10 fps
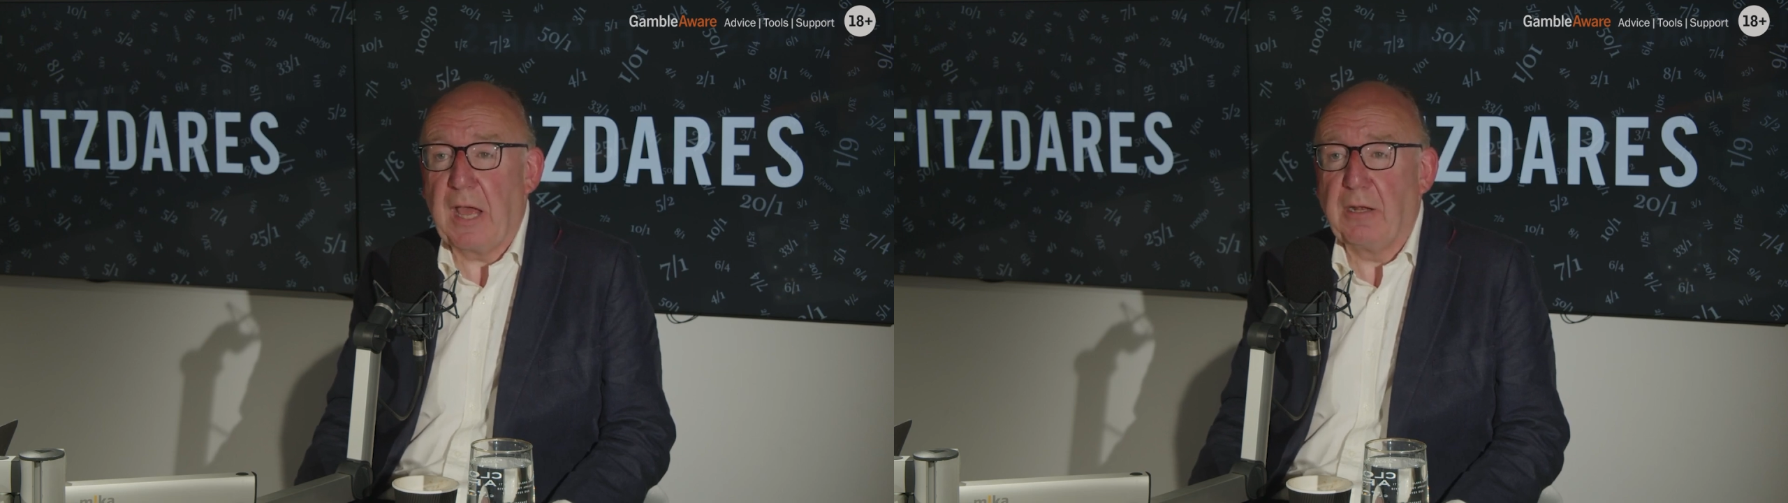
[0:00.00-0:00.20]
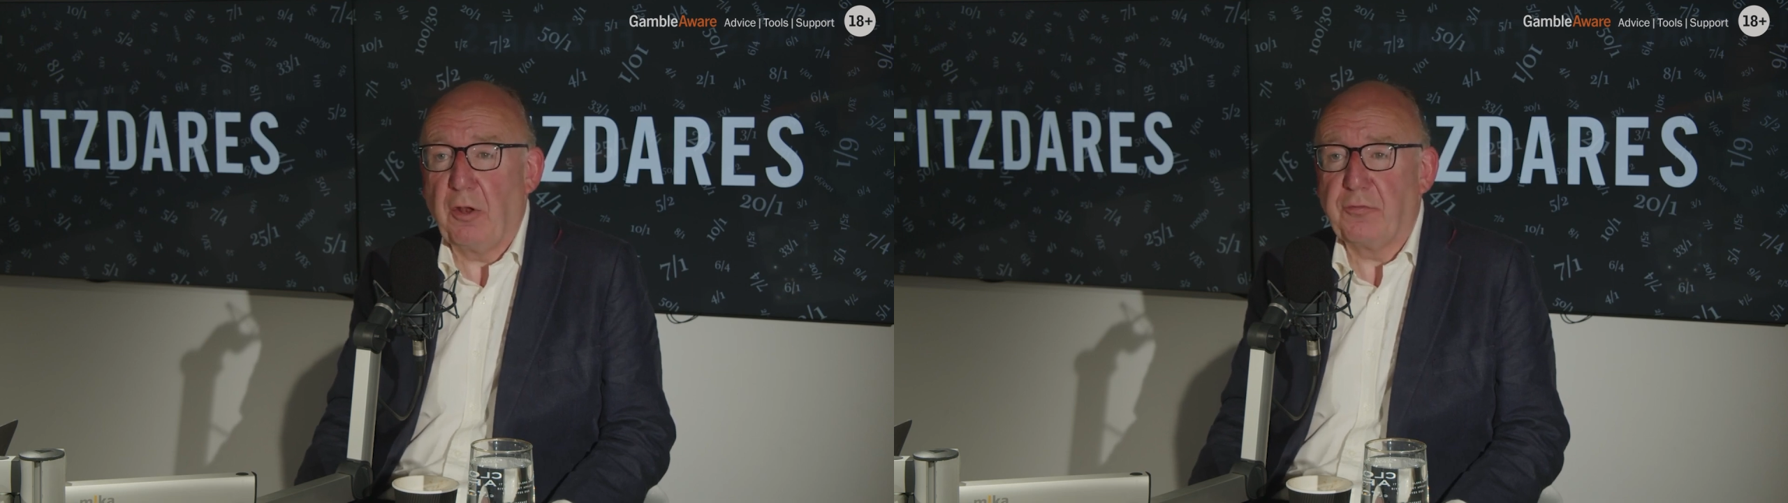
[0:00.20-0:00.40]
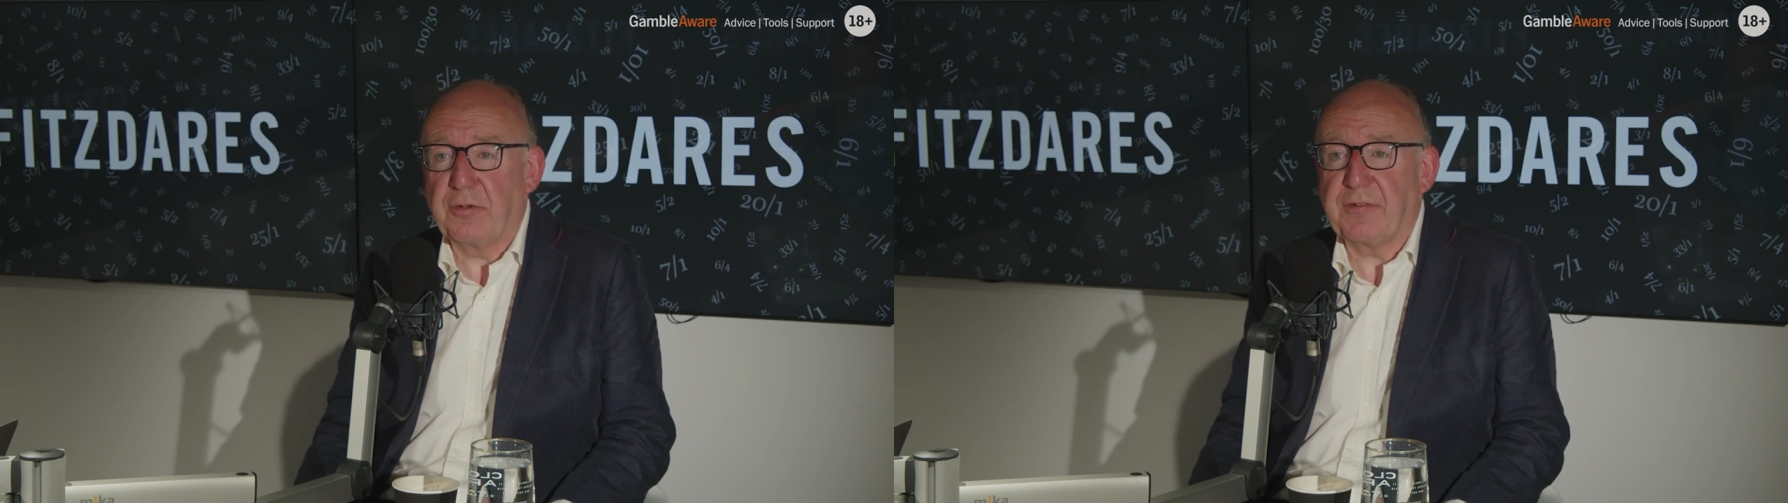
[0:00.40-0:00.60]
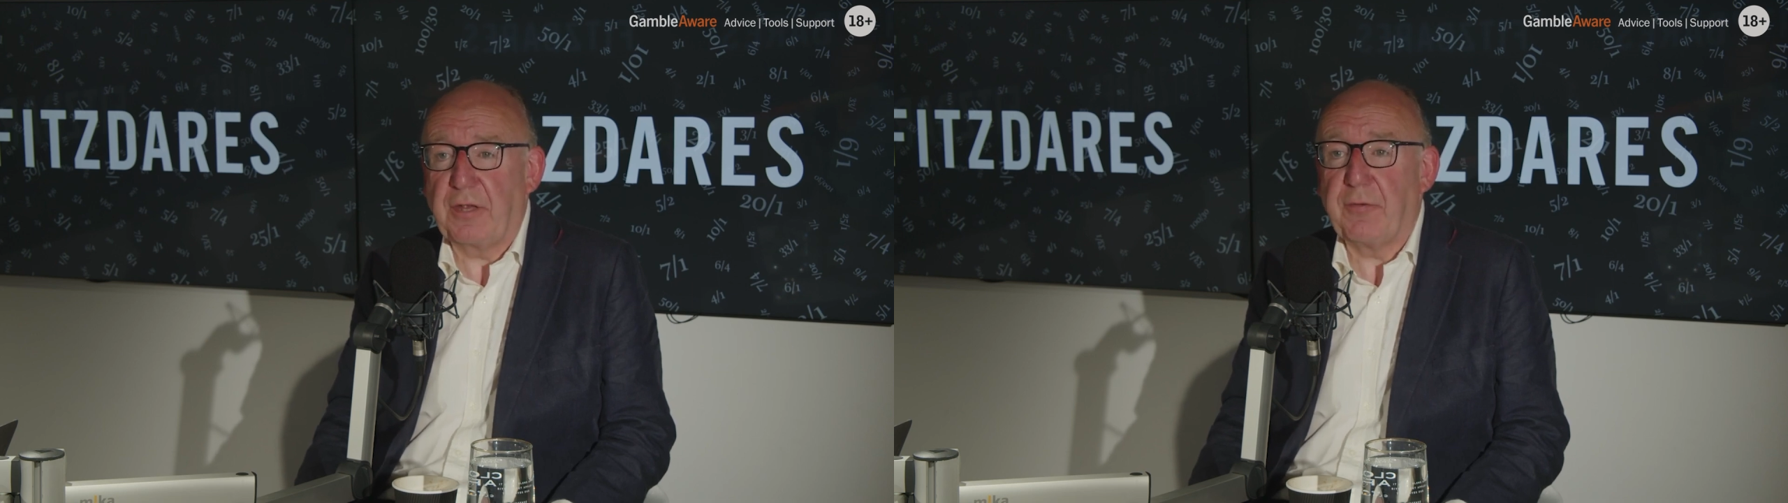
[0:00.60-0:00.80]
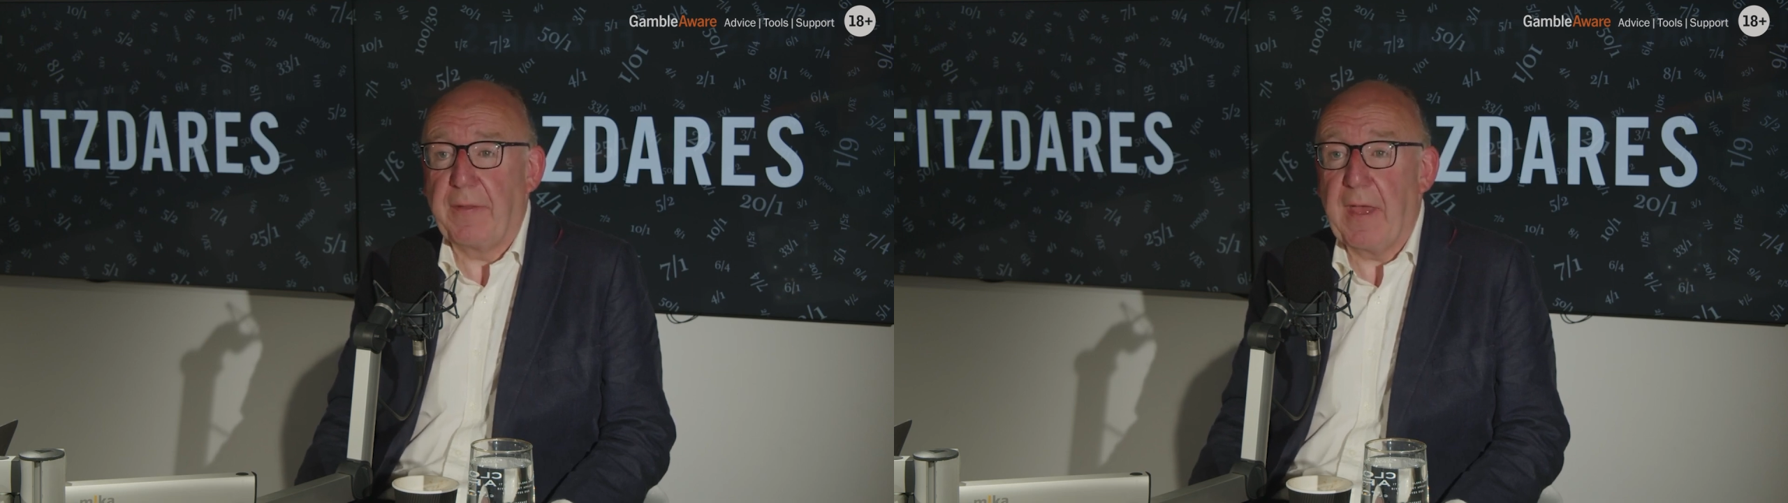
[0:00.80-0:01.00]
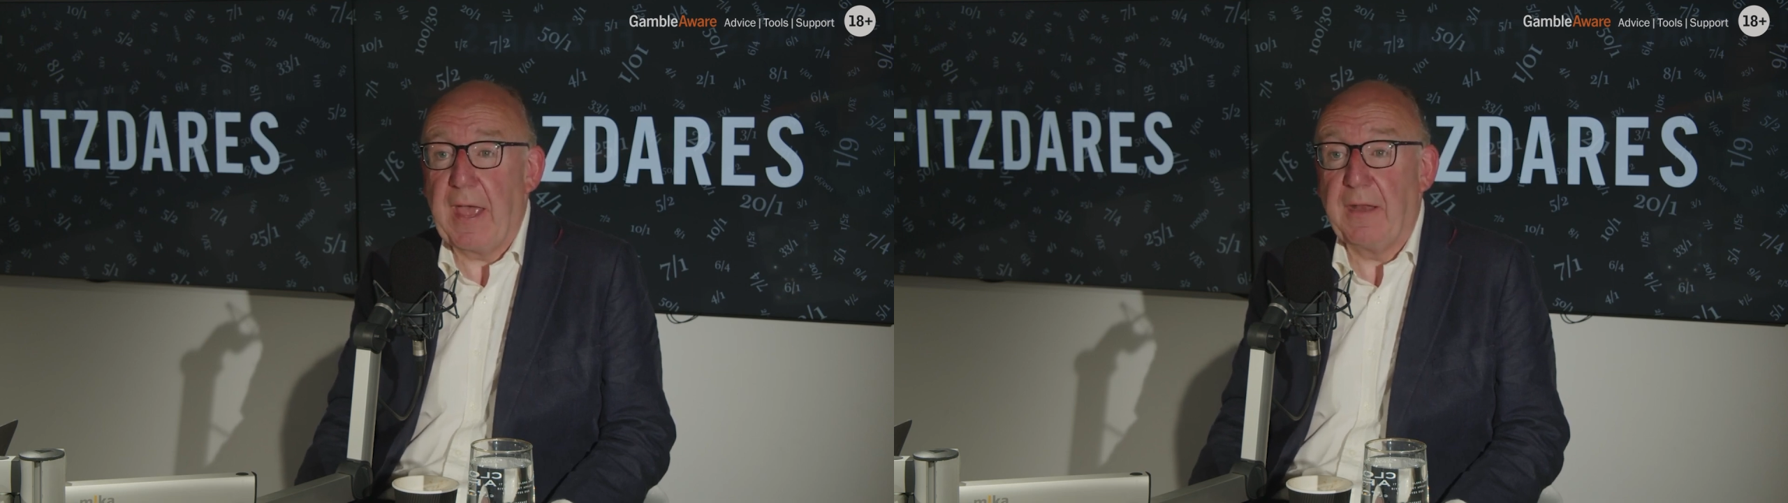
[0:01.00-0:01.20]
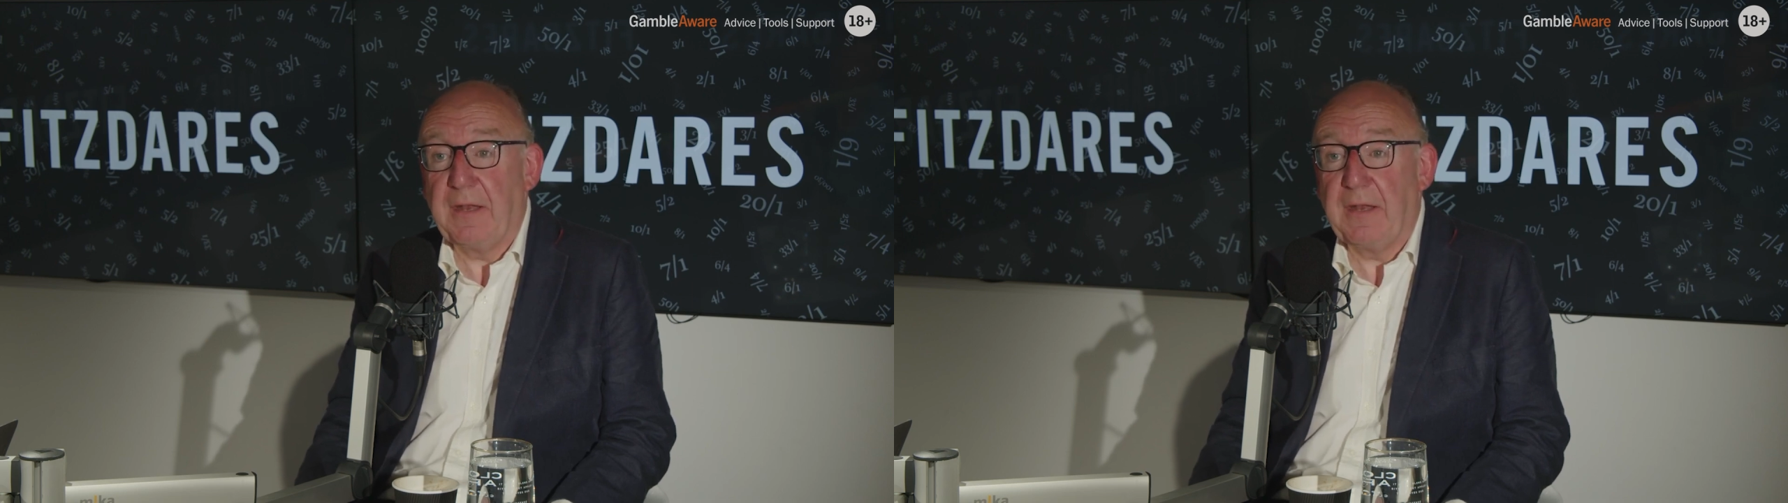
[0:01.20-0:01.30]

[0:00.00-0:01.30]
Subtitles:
had a lot of success around there,